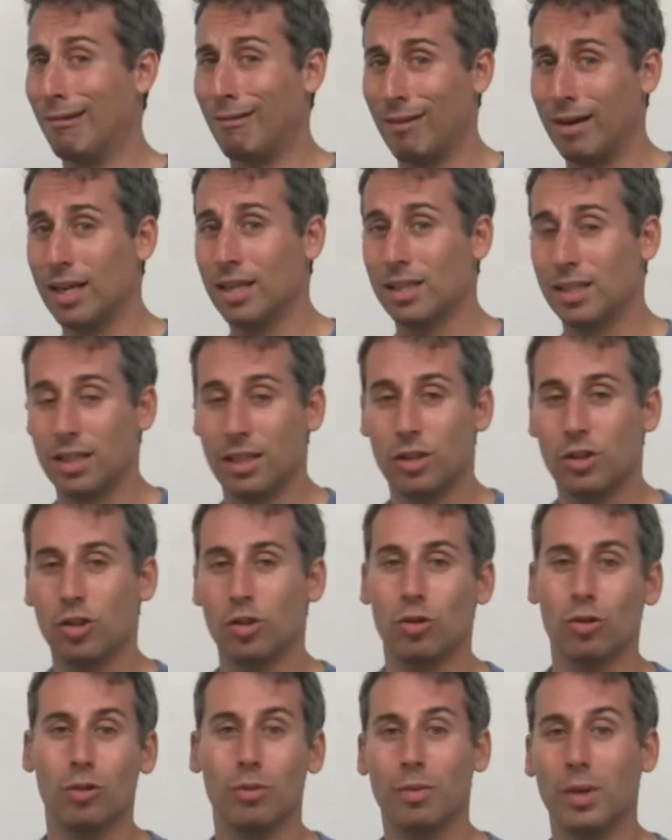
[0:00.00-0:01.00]
of crazy
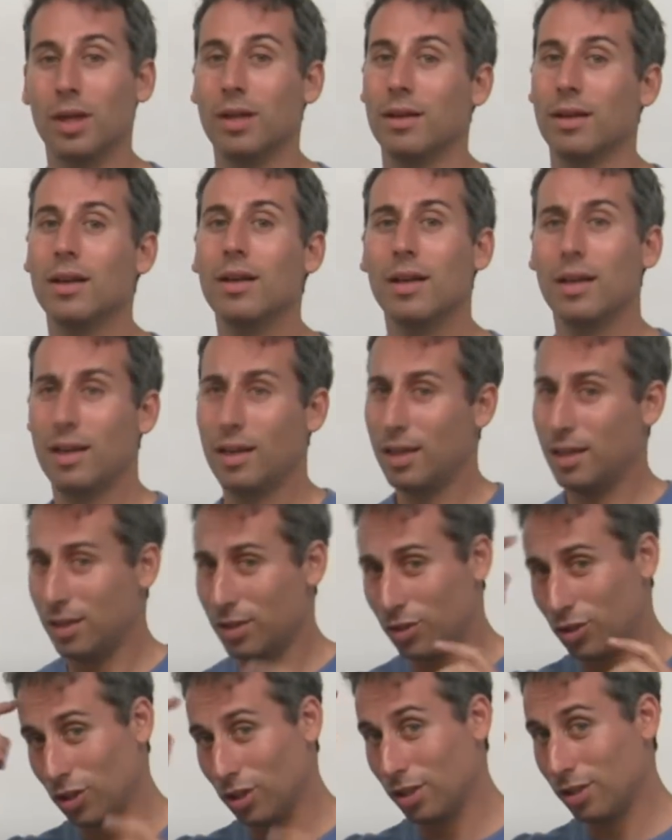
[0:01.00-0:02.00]
too, but
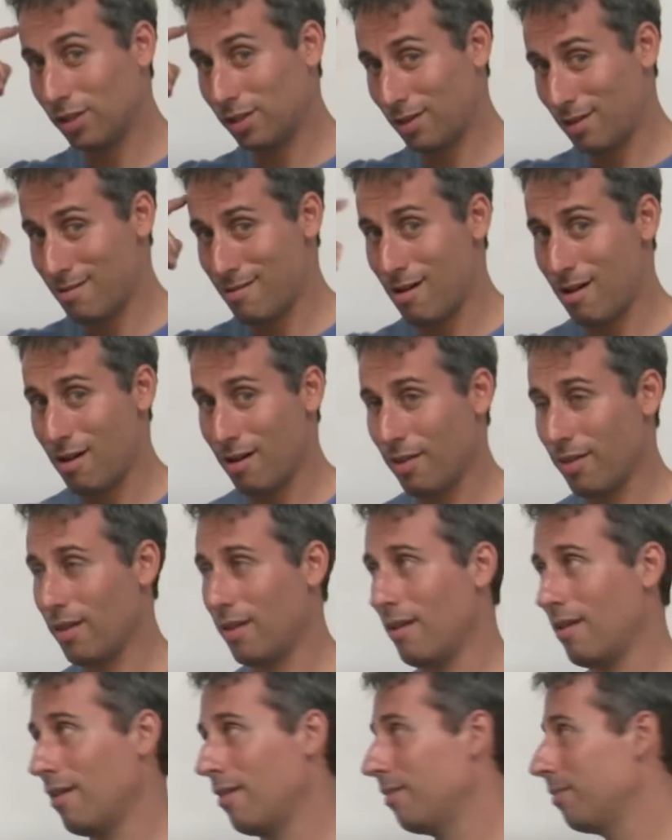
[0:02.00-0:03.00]
he's just not
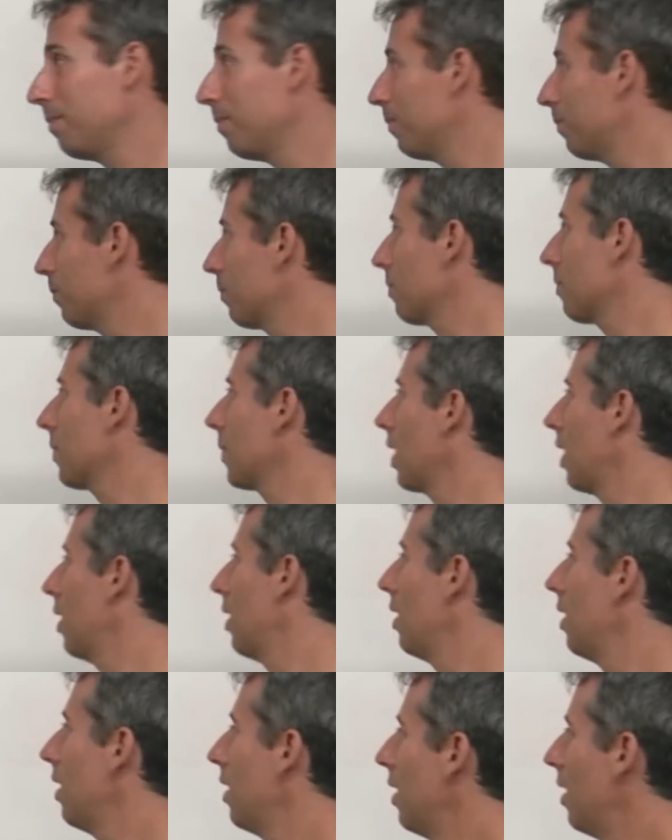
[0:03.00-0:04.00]
there.
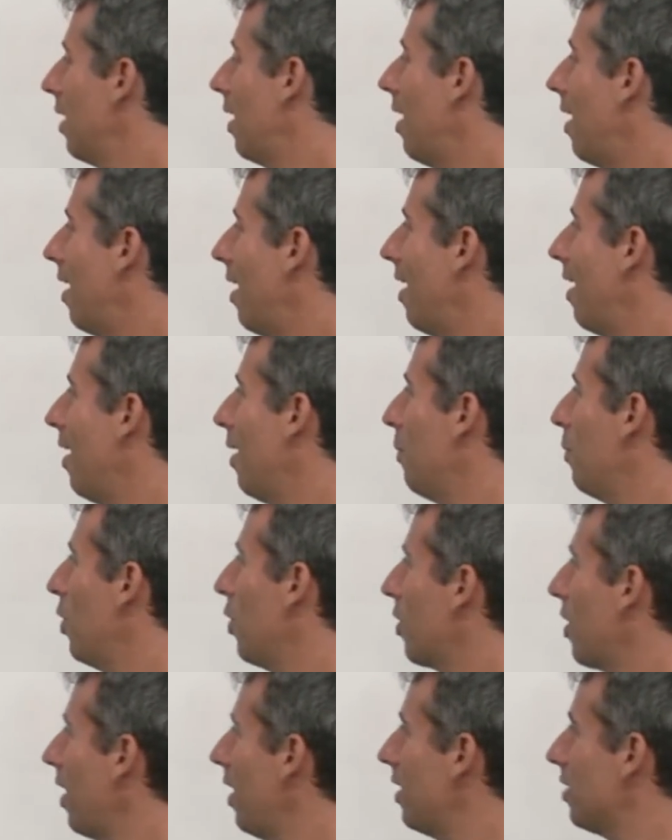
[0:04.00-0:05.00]

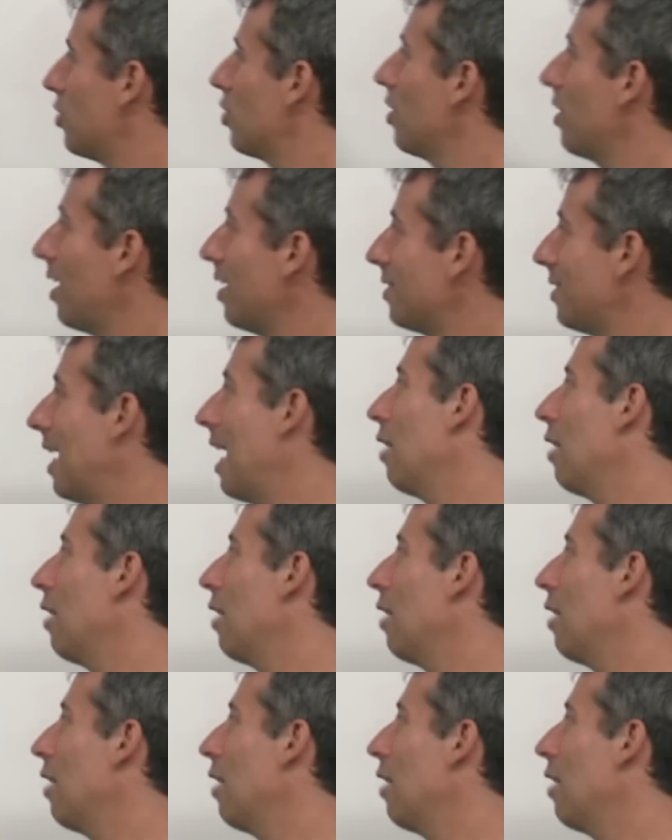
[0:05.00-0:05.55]
Okay, so that's